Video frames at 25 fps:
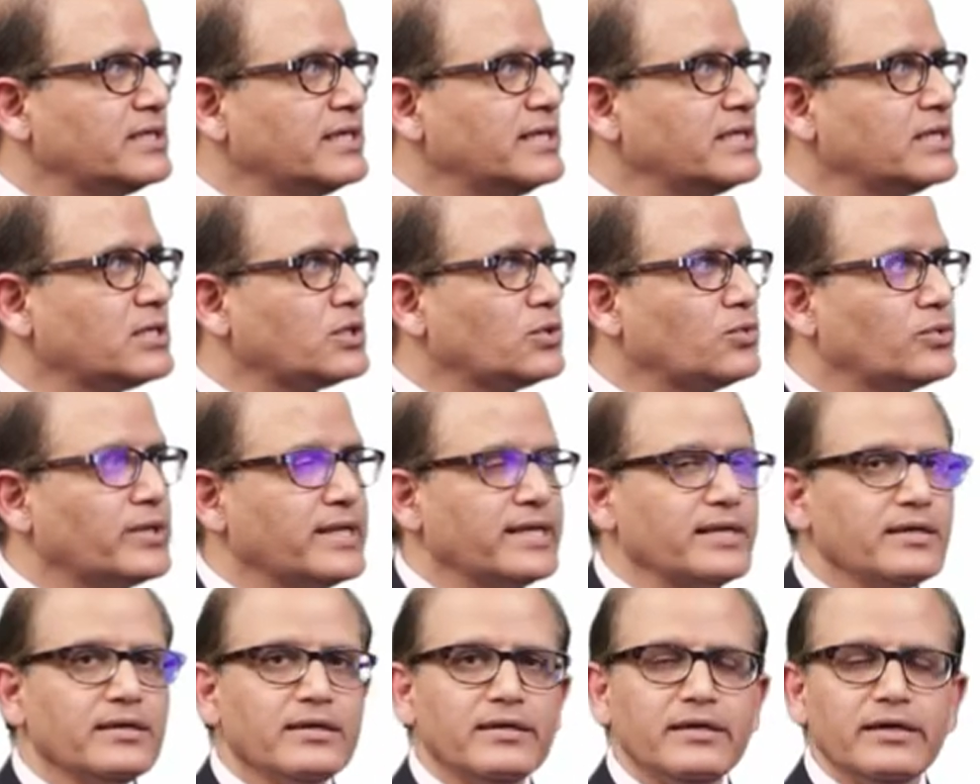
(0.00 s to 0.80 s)

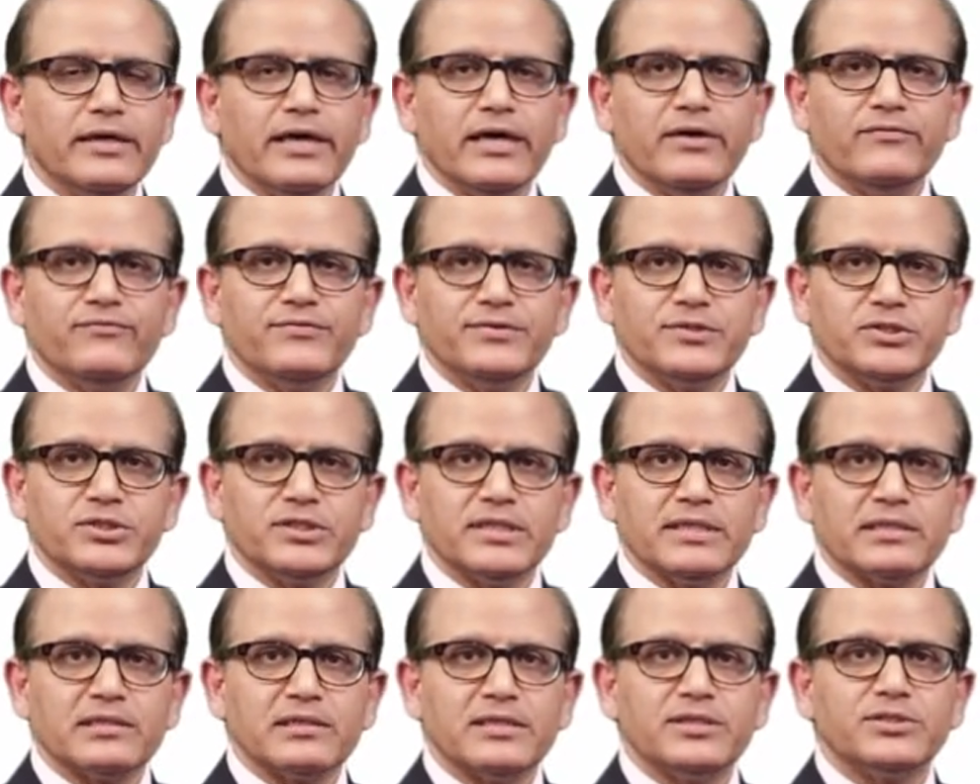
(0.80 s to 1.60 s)
including
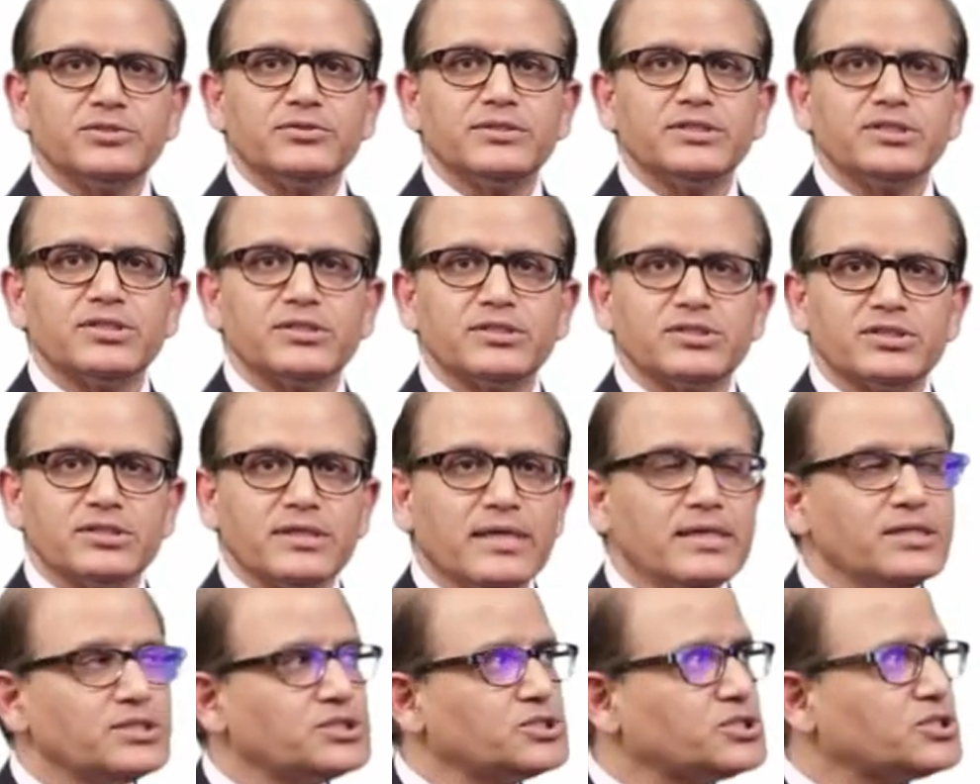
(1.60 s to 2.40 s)
efficient literature
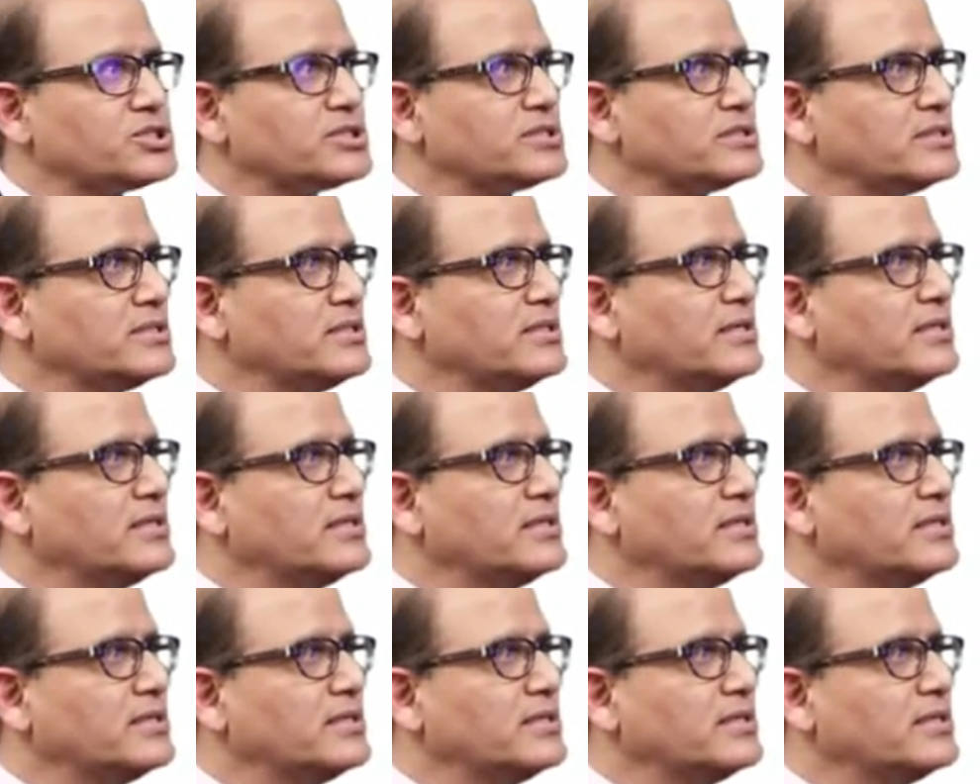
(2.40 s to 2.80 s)
search,